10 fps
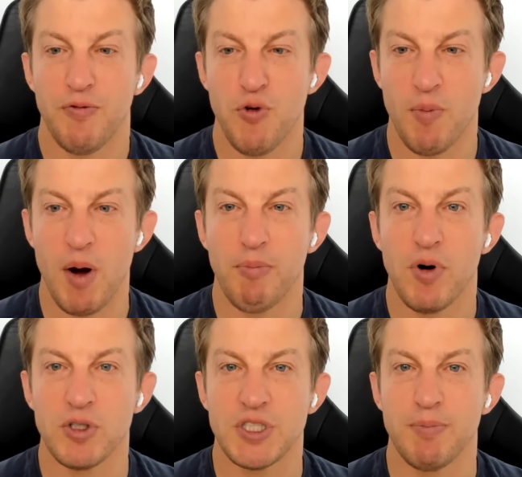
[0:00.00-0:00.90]
the form I'm
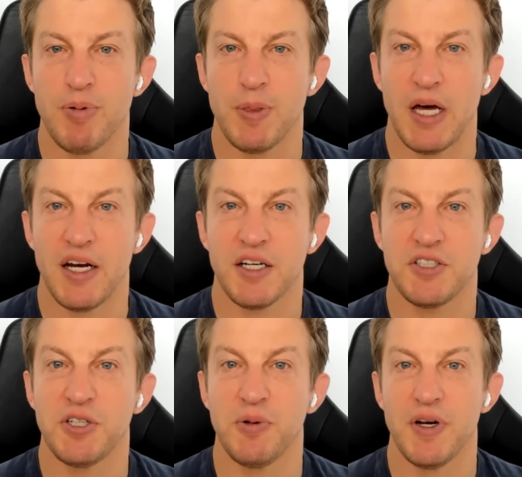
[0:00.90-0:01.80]
most sympathetic
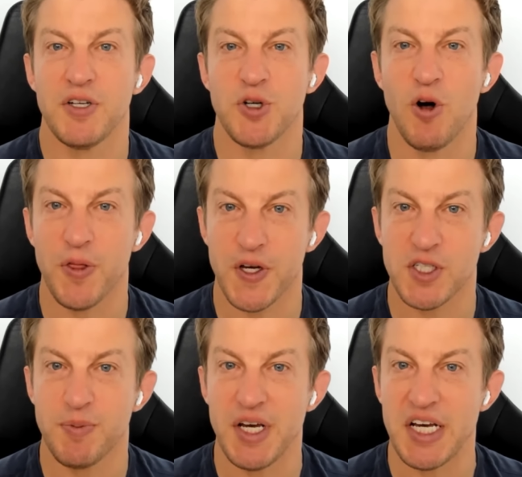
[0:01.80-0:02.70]
to is, all
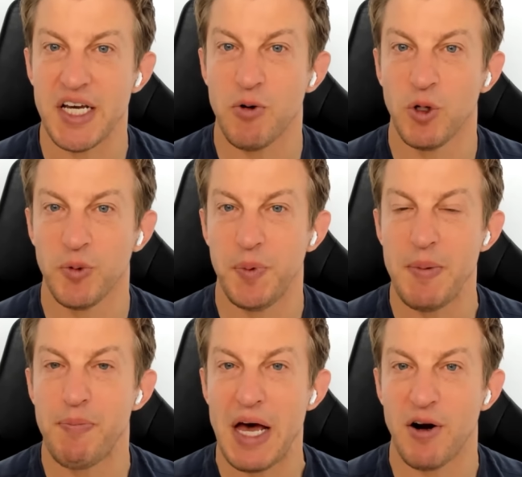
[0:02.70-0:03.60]
things being equal, it would
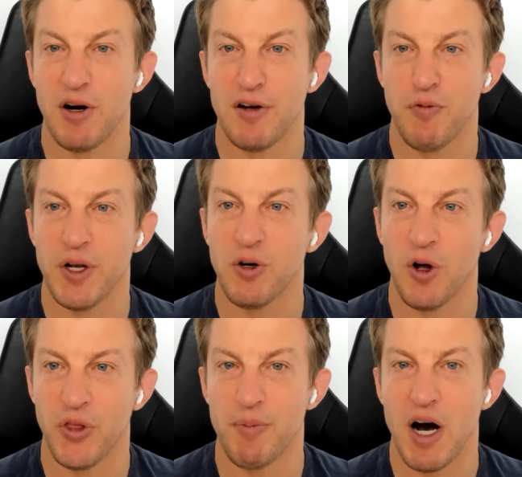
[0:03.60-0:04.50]
be better if we
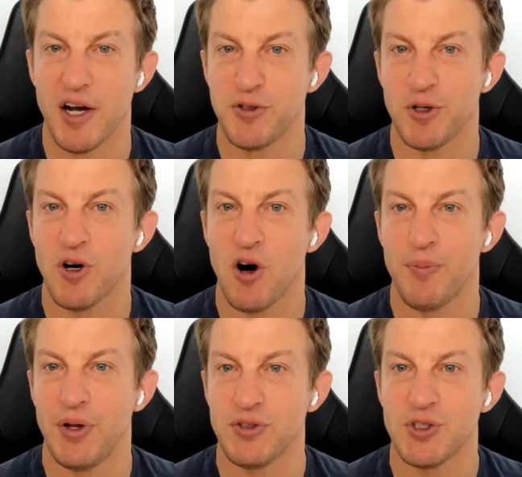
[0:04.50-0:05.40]
called them
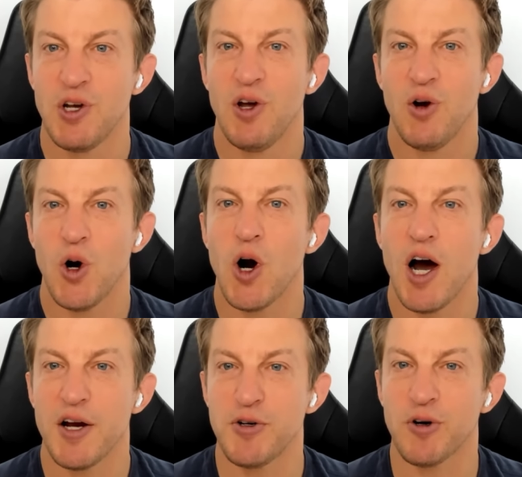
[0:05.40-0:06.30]
hydrocarbons or
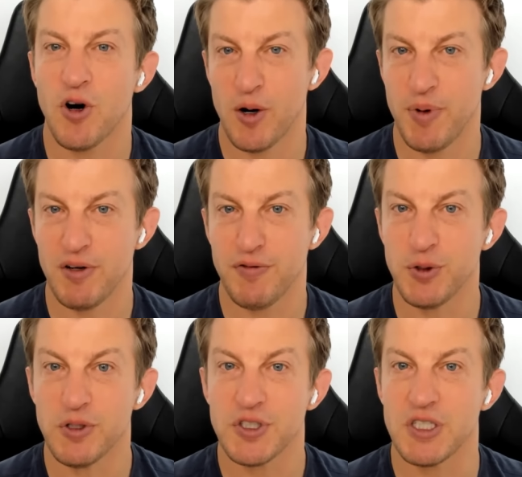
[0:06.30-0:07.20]
hydrocarbon
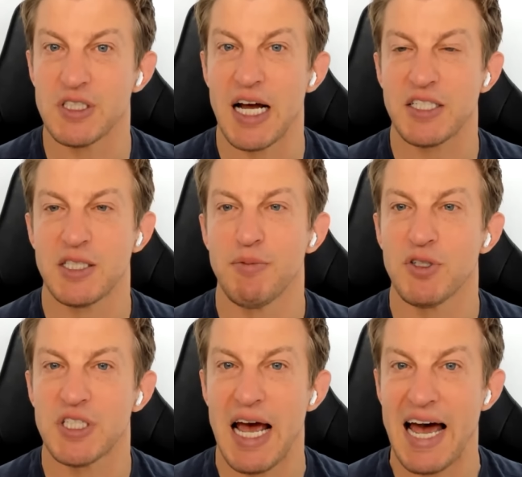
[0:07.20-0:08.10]
fuels, because that's the
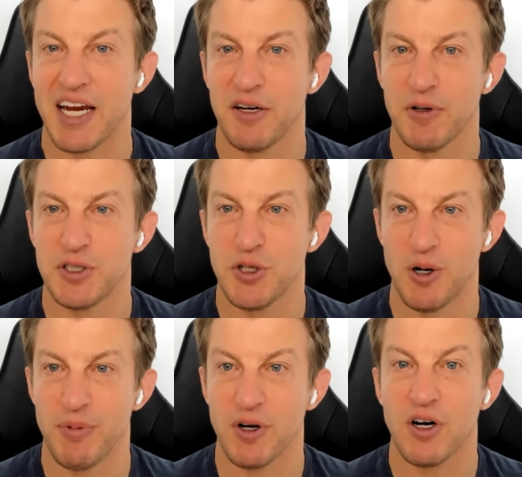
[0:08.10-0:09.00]
most accurate
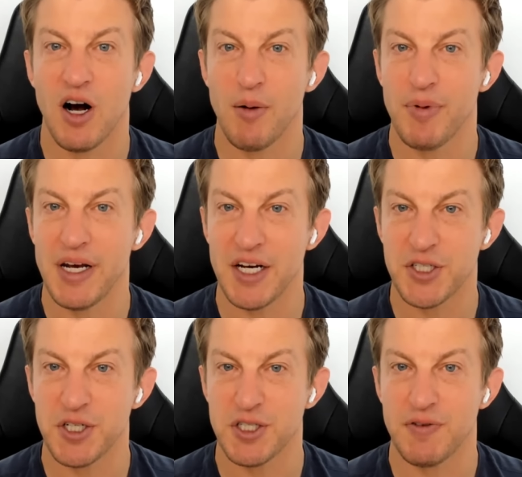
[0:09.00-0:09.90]
term. They're
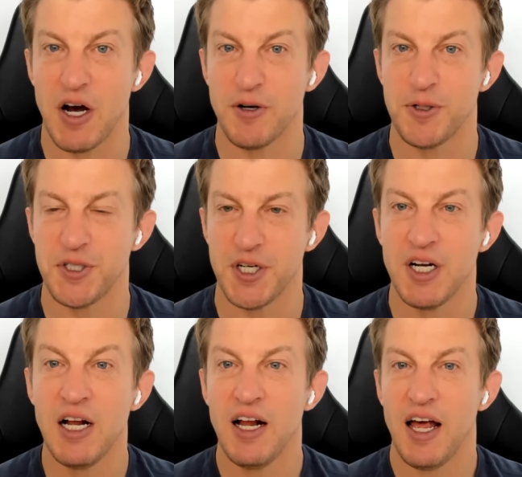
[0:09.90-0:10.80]
combinations of
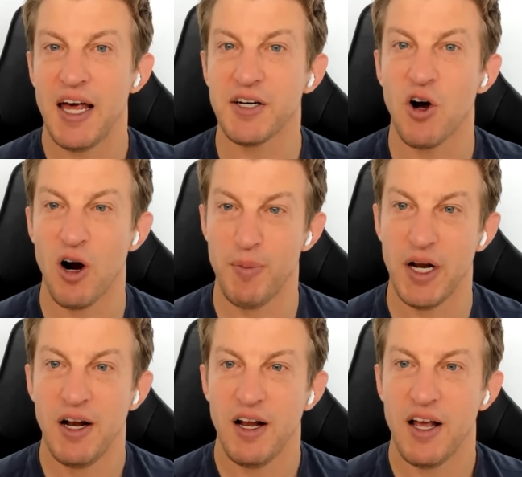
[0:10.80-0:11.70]
hydrogen and
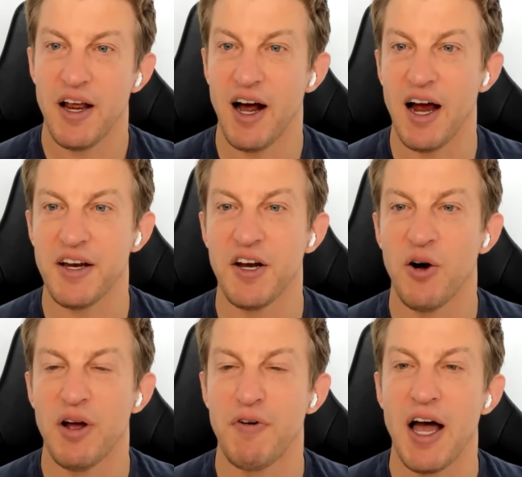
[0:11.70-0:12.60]
carbon. And I, you
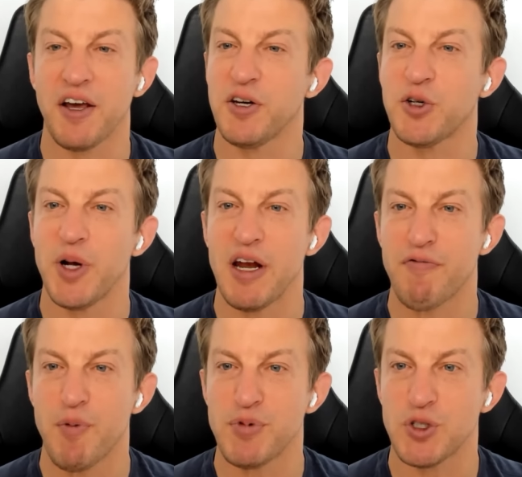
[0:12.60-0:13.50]
know, if I could create
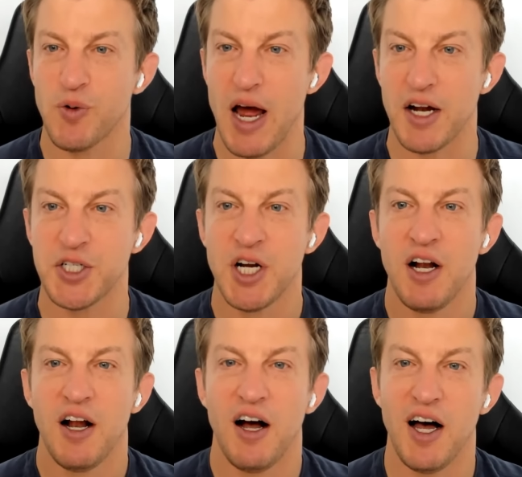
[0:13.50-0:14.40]
it from scratch,
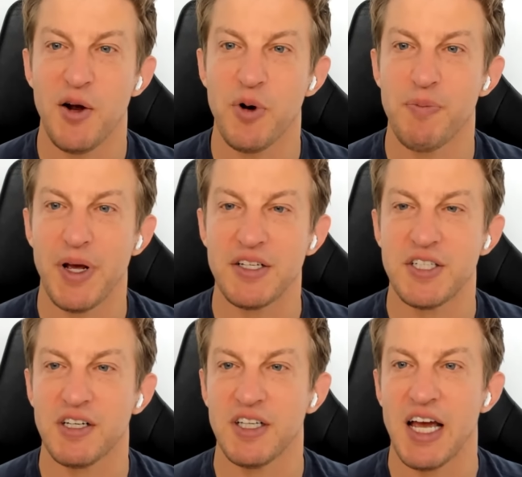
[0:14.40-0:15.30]
I would
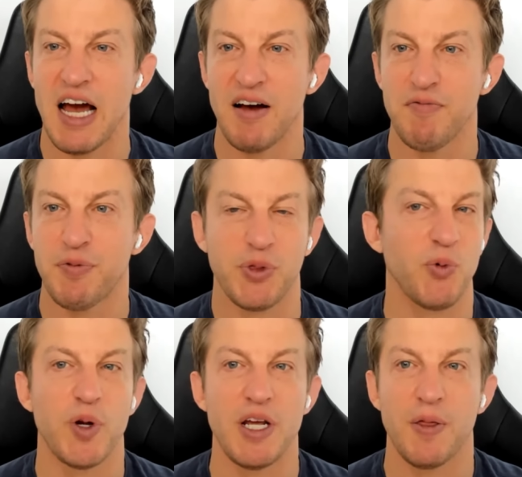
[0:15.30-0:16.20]
basically have
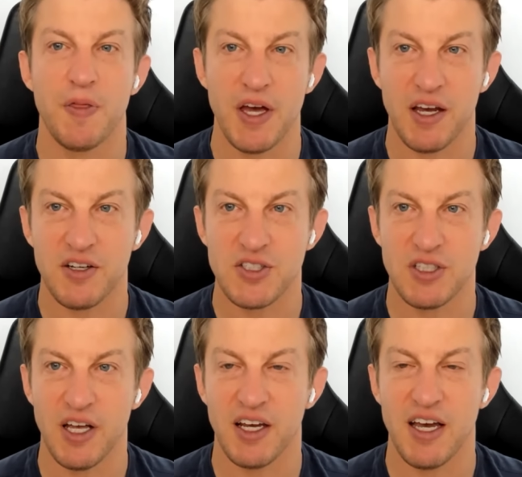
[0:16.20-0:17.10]
three things
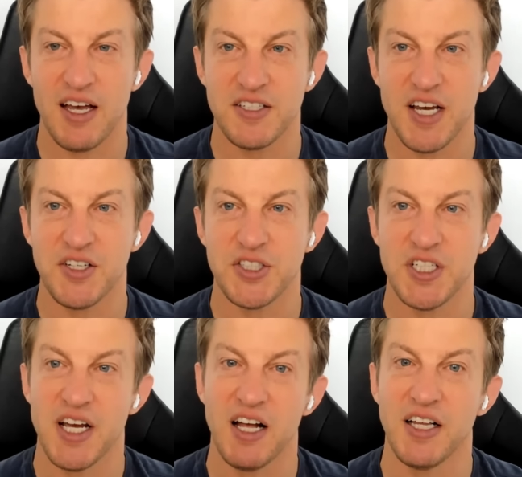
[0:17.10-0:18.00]
like
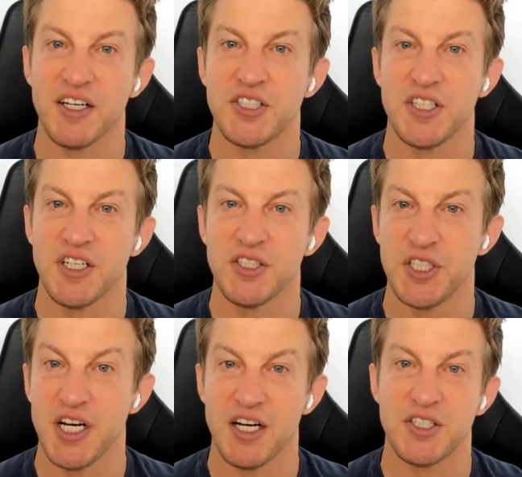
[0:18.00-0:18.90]
SHC, LHC, and
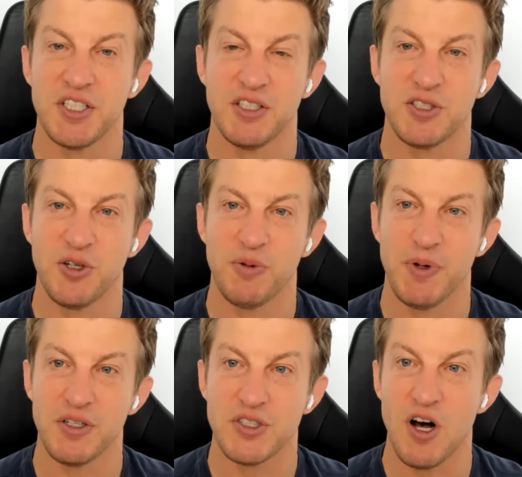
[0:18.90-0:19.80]
GHC. So it'd
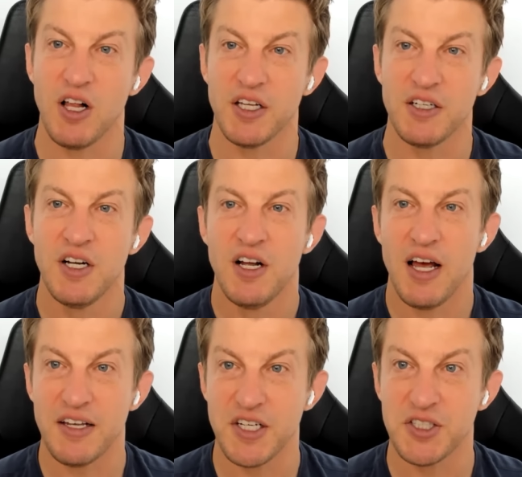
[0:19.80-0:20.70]
be solid.
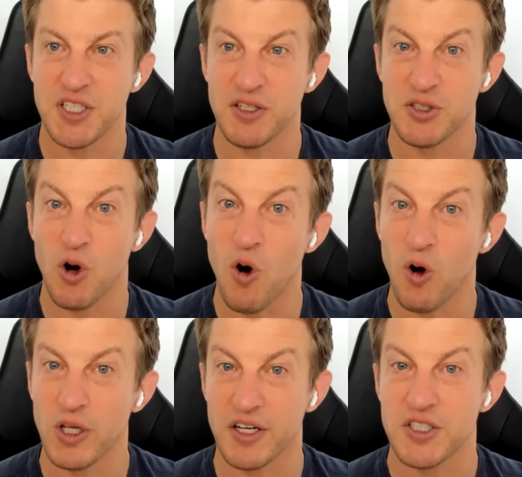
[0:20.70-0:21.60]
SHC is
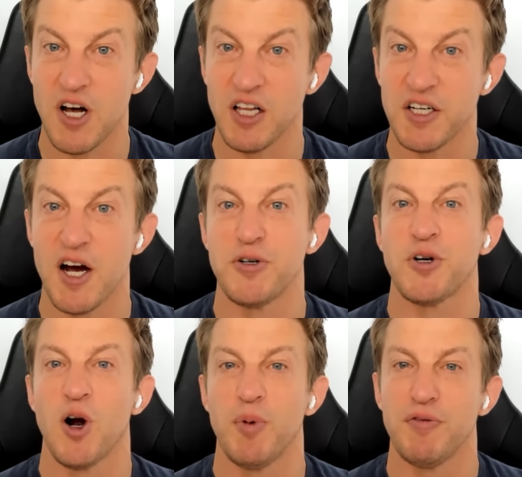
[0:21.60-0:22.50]
coal, like solid
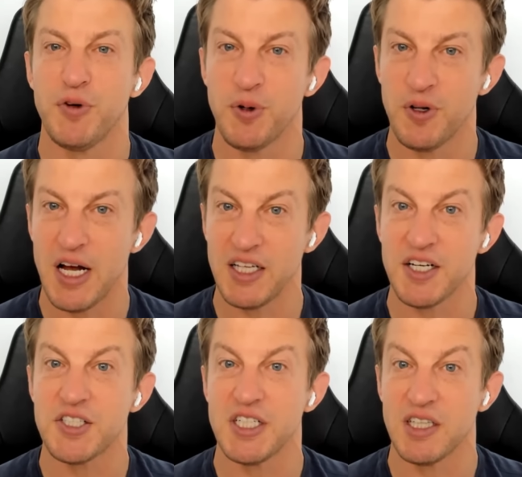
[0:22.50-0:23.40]
hydrocarbon fuel.
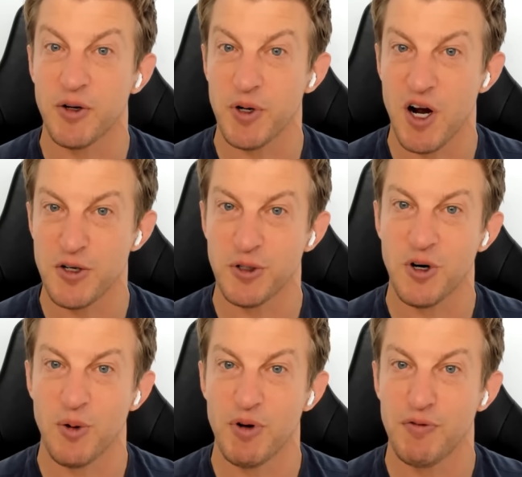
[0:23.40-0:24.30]
LHC, liquid
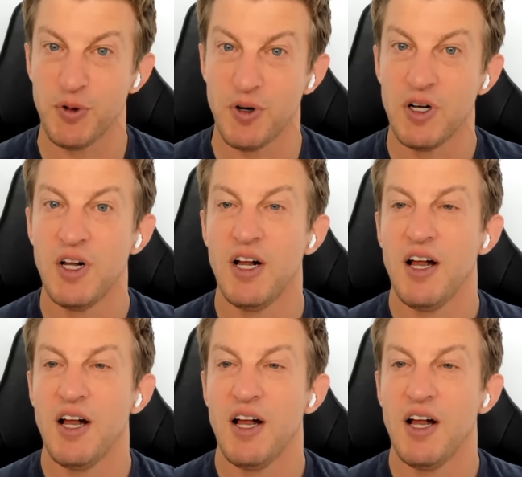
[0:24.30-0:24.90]
hydrocarbon fuel.